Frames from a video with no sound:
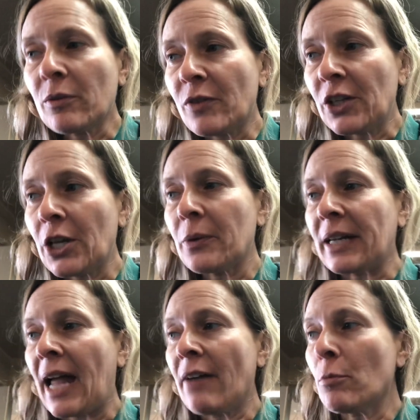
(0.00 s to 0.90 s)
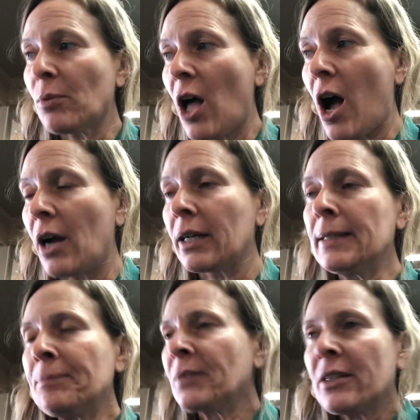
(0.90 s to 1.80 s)
video and I have a blog.
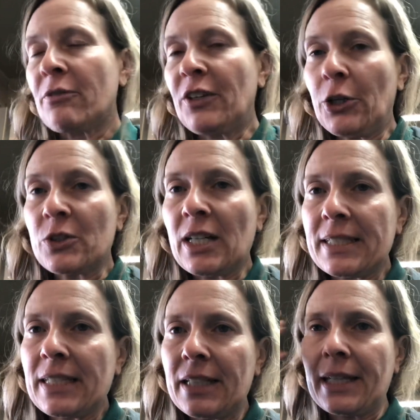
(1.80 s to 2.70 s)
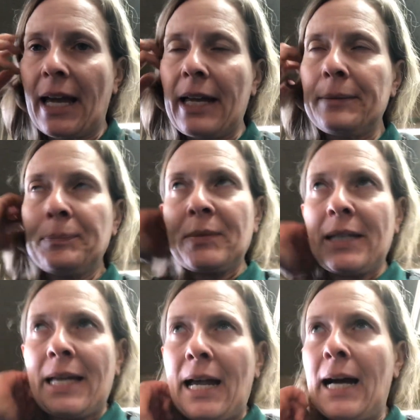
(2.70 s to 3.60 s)
The video's not done yet.
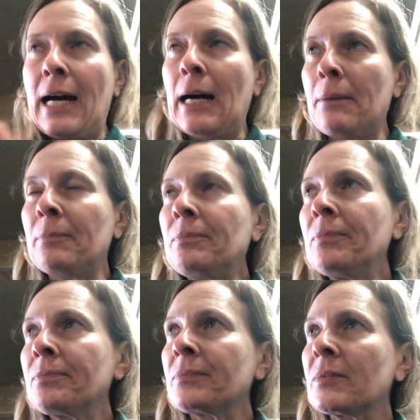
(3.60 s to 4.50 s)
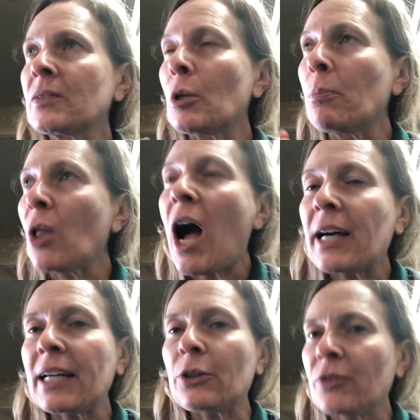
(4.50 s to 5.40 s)
Um, the
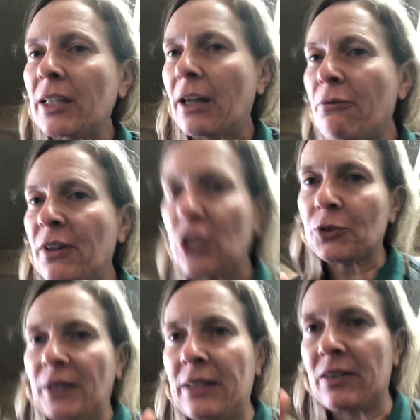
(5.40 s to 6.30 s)
blog, I don't think I finished writing